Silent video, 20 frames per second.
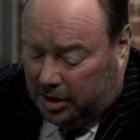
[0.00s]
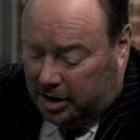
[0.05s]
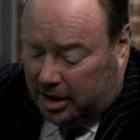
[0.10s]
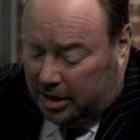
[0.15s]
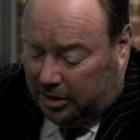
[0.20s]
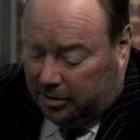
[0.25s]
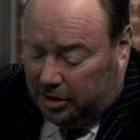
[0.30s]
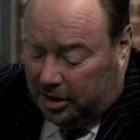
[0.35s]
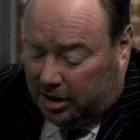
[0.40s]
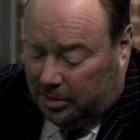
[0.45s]

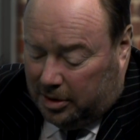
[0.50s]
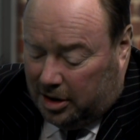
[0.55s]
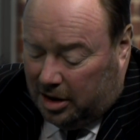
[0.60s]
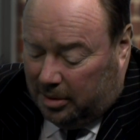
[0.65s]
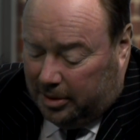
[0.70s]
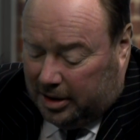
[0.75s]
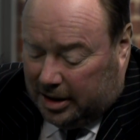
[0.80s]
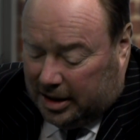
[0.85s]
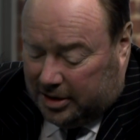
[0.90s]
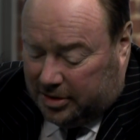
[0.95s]
going really well,
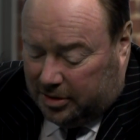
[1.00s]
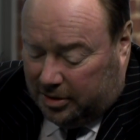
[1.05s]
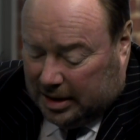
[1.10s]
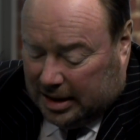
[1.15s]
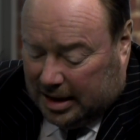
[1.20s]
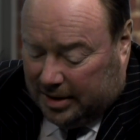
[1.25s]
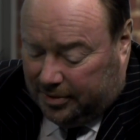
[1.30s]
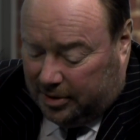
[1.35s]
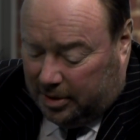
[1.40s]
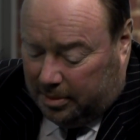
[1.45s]
but as
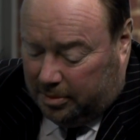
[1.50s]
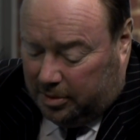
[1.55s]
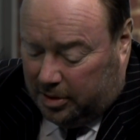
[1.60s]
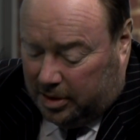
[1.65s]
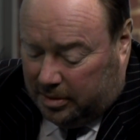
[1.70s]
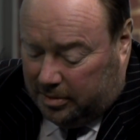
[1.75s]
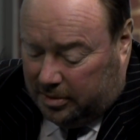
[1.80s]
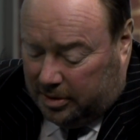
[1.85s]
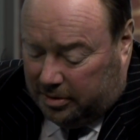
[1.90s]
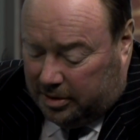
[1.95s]
ever
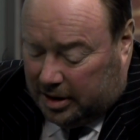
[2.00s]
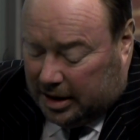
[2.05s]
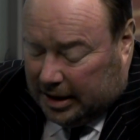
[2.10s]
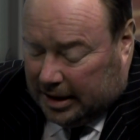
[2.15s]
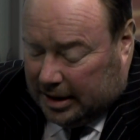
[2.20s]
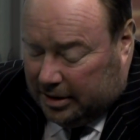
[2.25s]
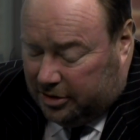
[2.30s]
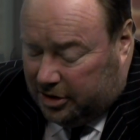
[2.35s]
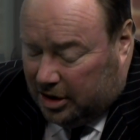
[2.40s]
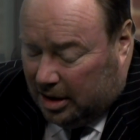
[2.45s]
we're running
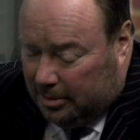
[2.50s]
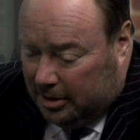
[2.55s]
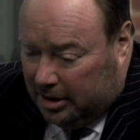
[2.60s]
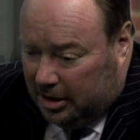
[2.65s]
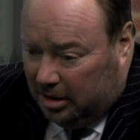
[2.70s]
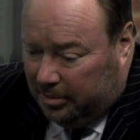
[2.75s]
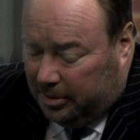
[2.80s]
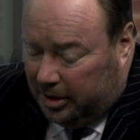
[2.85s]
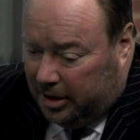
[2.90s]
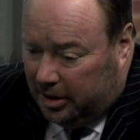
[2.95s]
out of time a
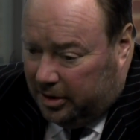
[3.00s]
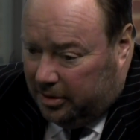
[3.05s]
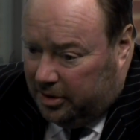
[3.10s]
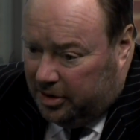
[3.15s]
little bit. There